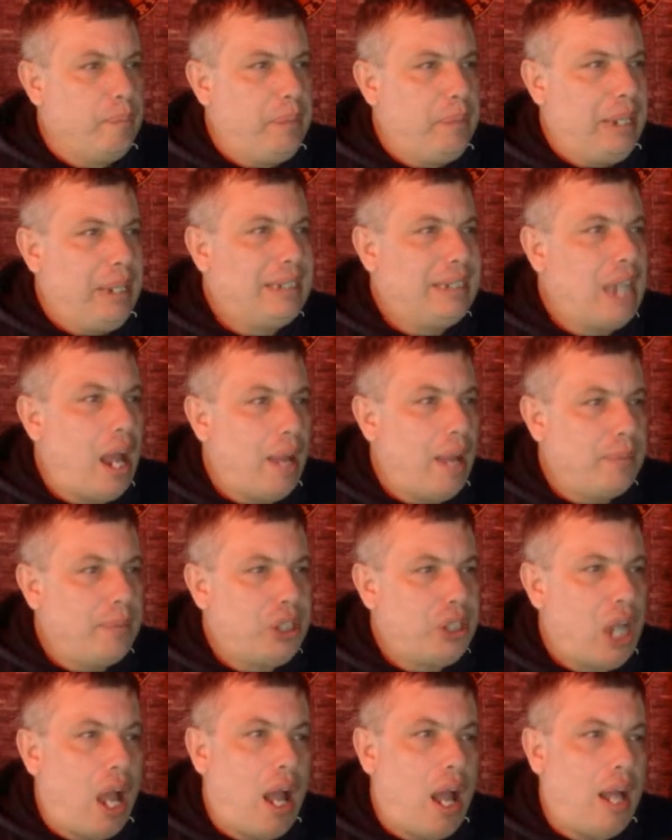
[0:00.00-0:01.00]
Big time
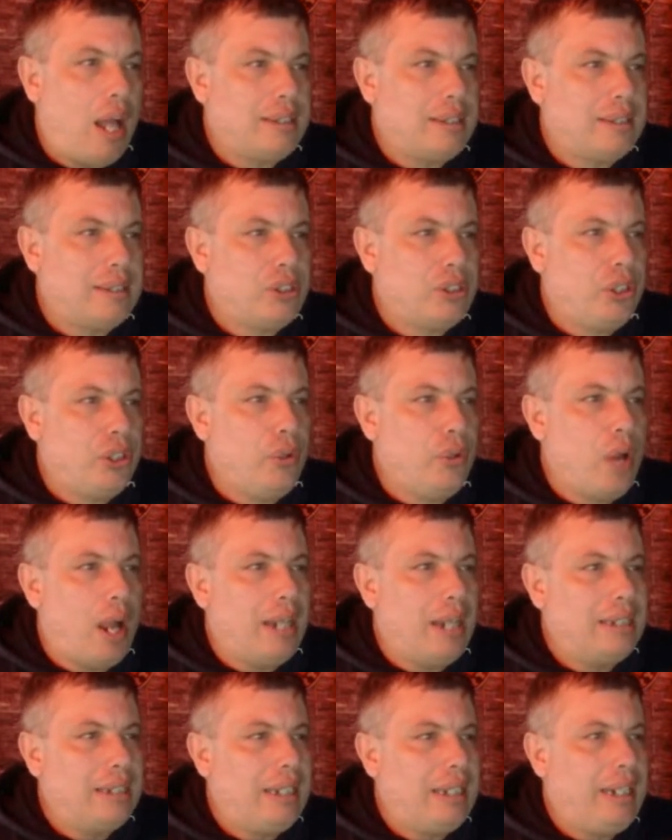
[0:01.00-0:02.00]
shots.
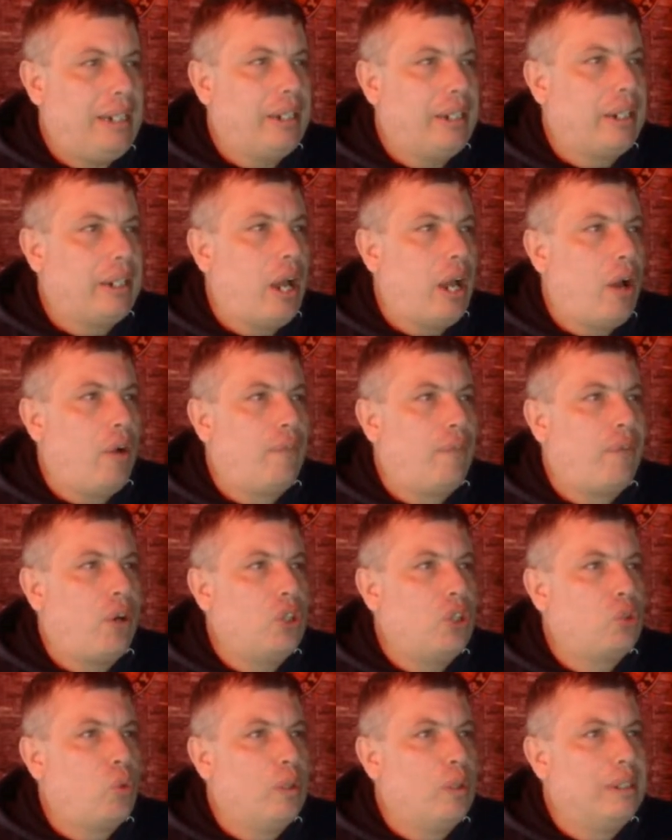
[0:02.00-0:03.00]
2:19 to go.
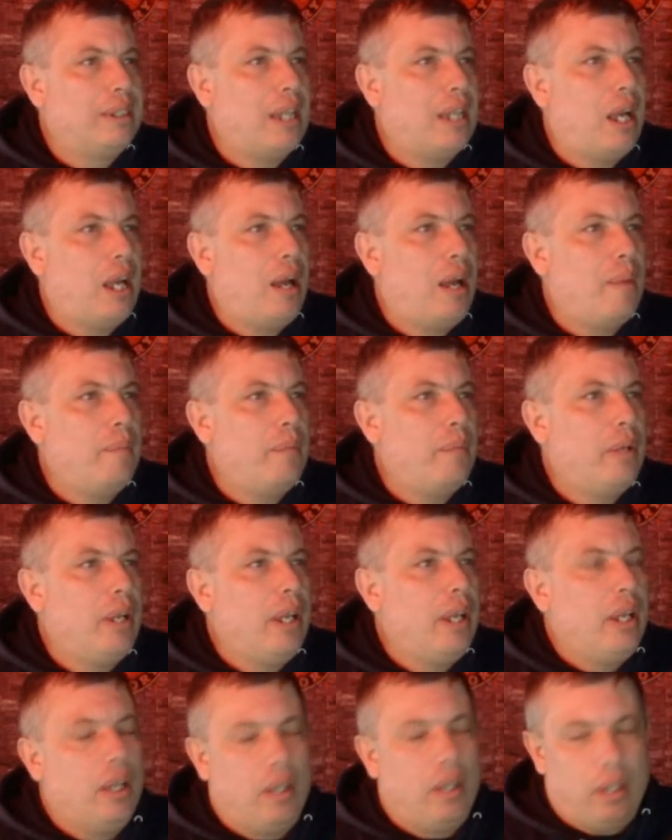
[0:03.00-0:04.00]
First one's up.
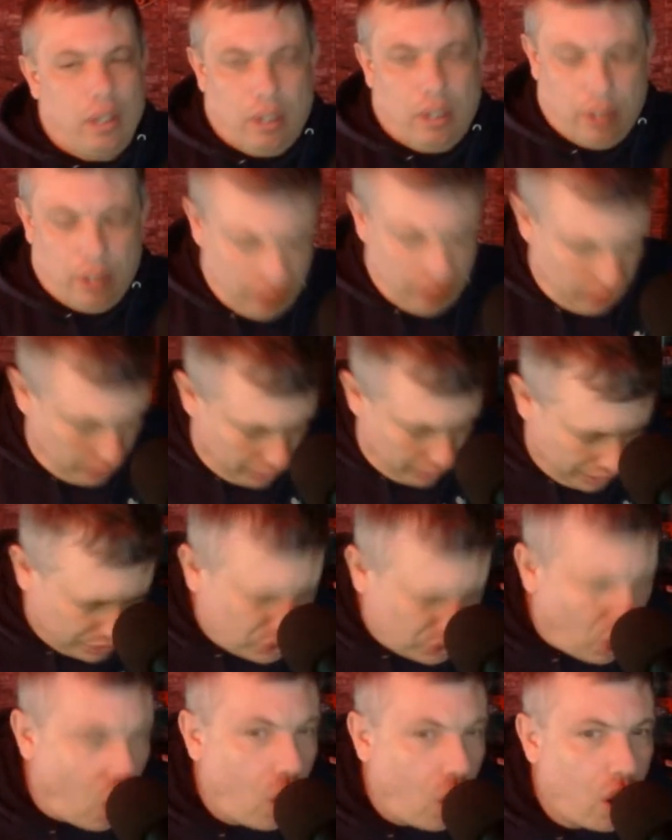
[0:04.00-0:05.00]
And
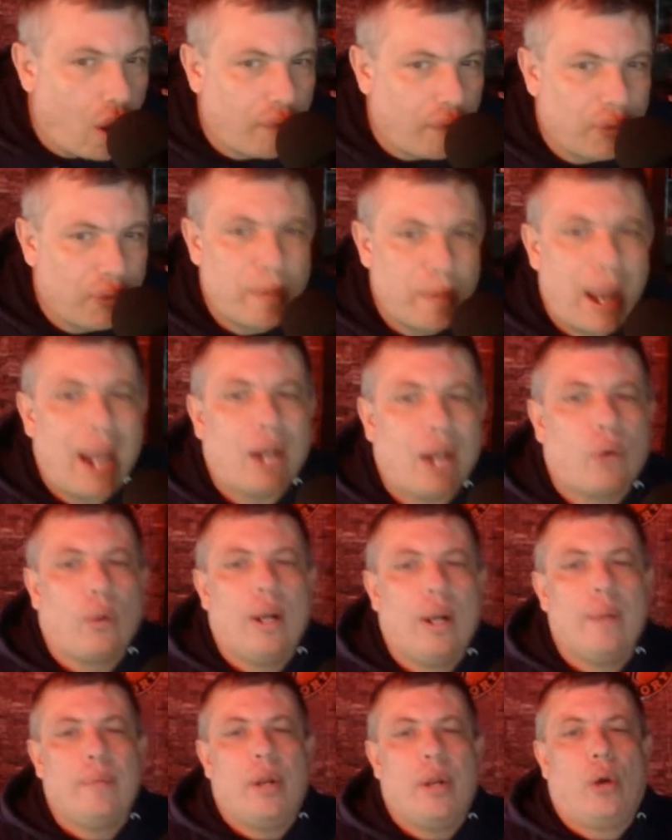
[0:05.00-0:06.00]
it's hard off the back
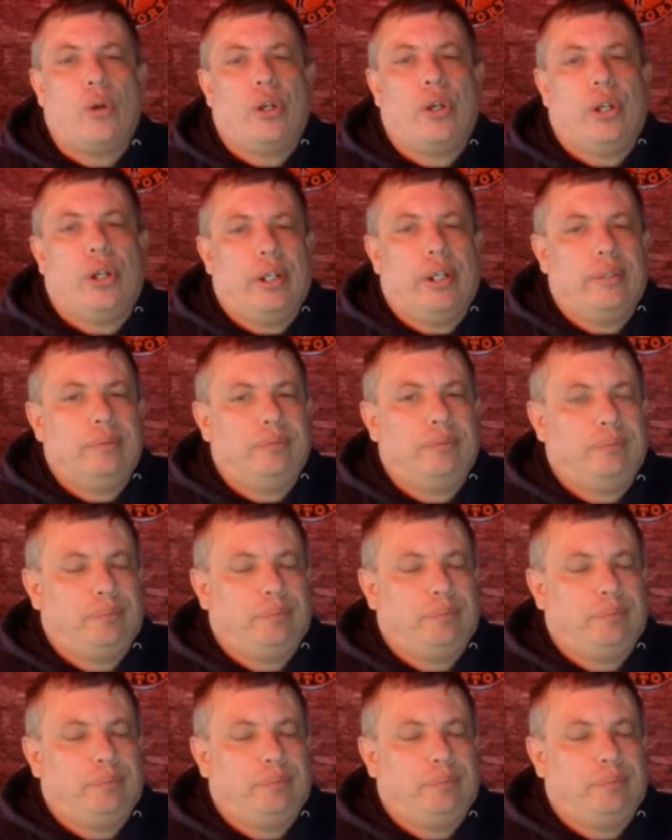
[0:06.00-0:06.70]
rim. No good.